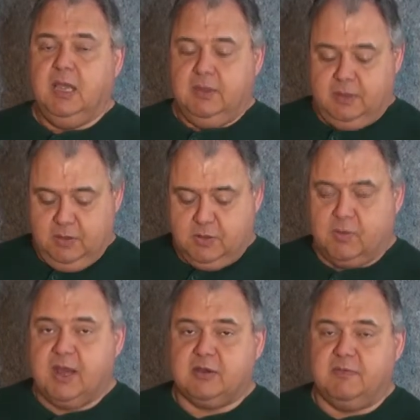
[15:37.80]
The new
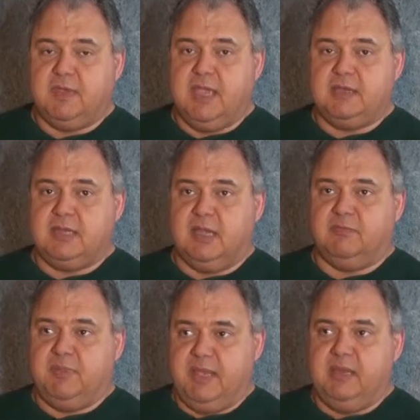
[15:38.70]
director of the
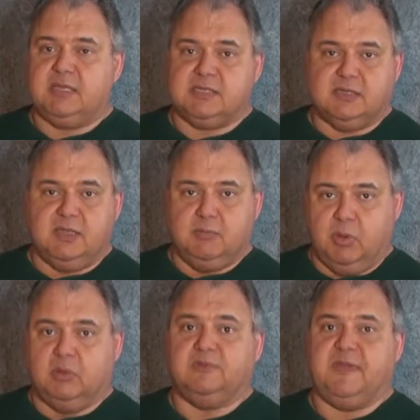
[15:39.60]
ATF basically
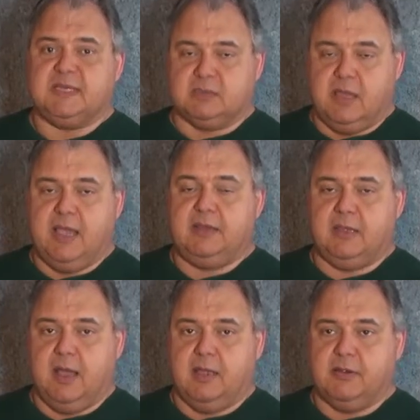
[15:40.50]
bold-faced lied to
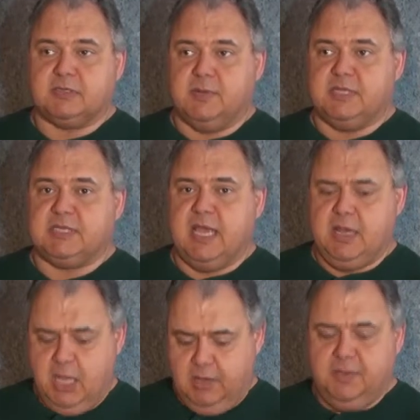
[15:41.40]
Congress when he
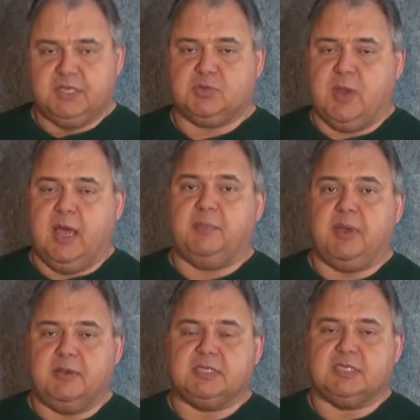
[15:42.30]
said this round
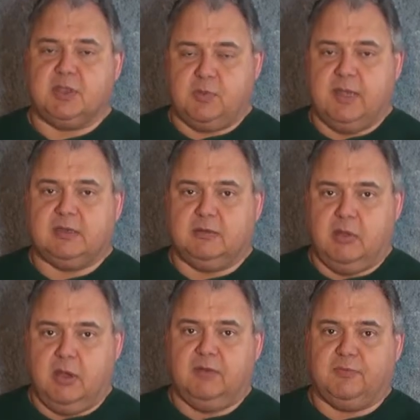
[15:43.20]
poses a threat to
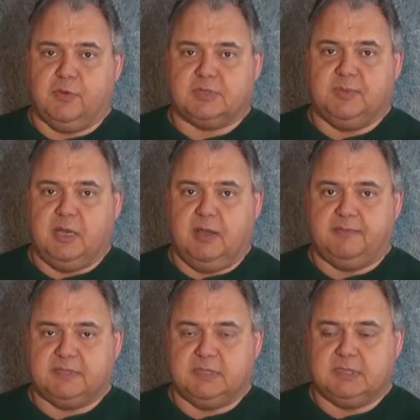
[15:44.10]
law enforcement
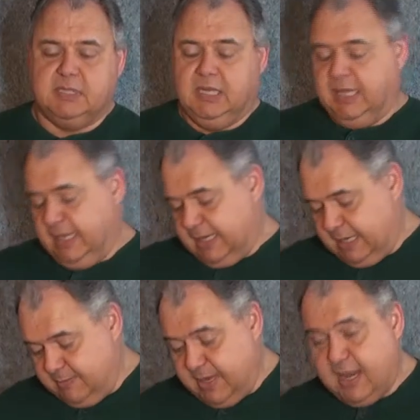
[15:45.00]
officers. Now,
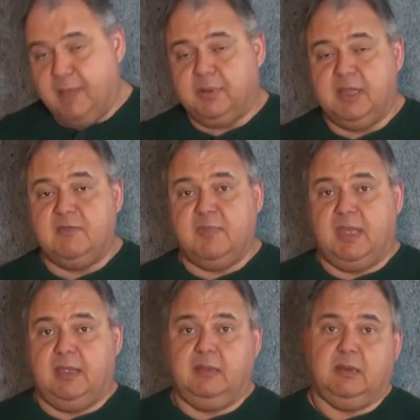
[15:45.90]
you may not believe
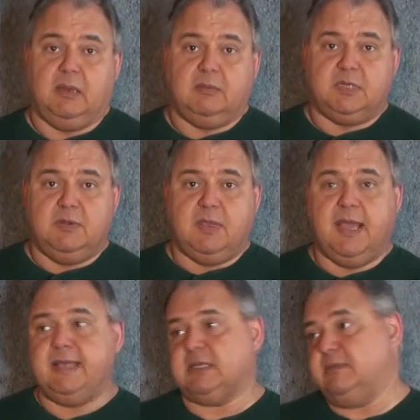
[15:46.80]
me. You know, to you
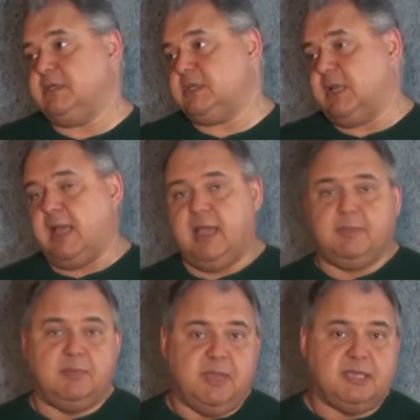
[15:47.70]
guys, I'm just a guy in
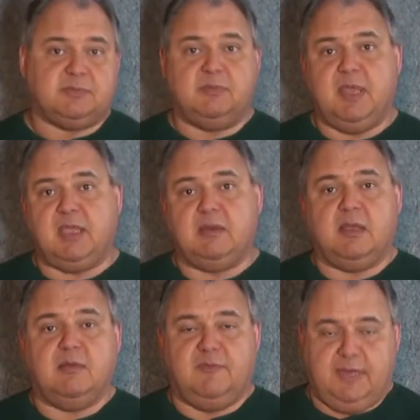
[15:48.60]
my basement making
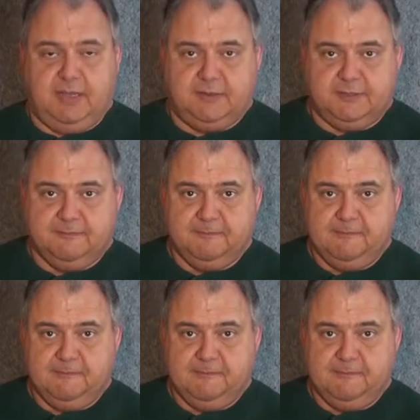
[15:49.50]
gun videos.